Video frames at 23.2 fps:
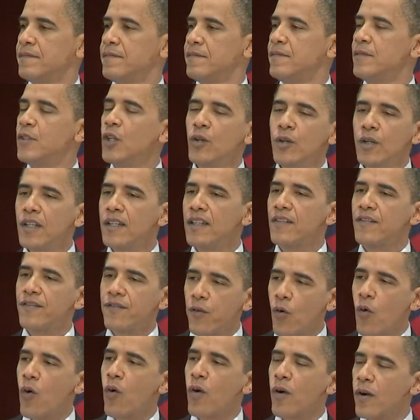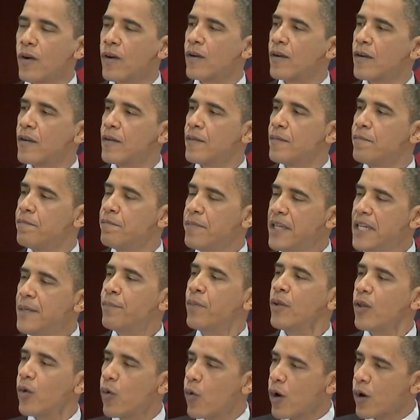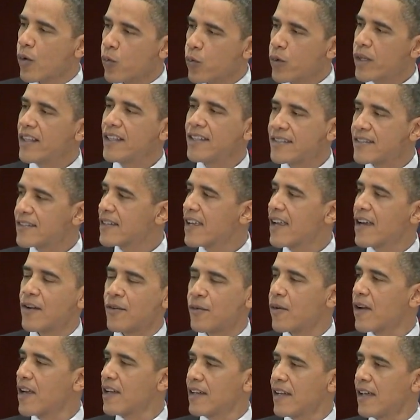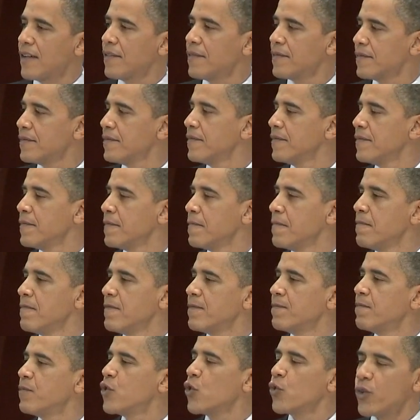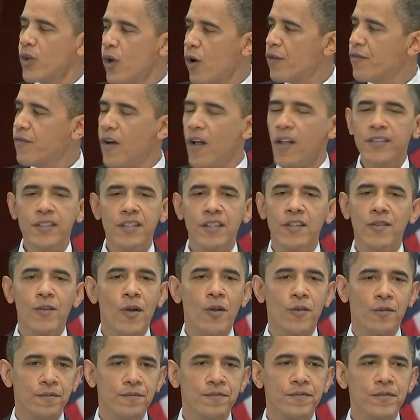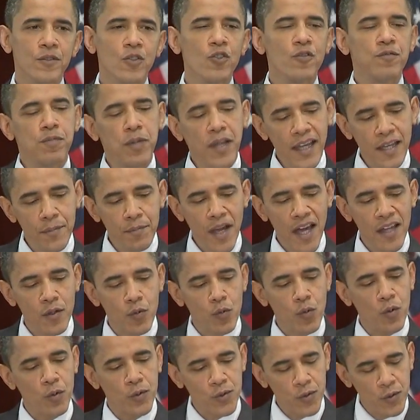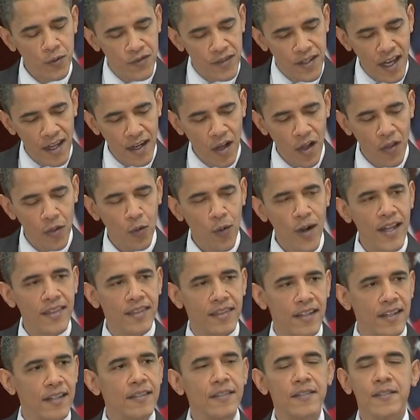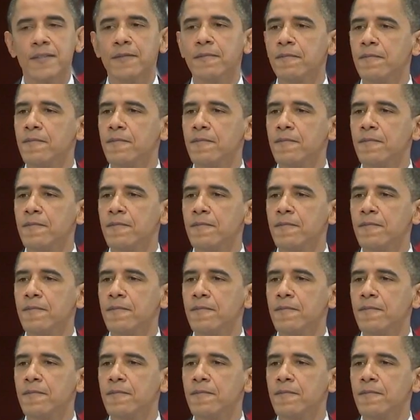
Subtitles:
Do it for people who are really scared right now, through no fault of their own, who've played by the rules, who've done all the right things,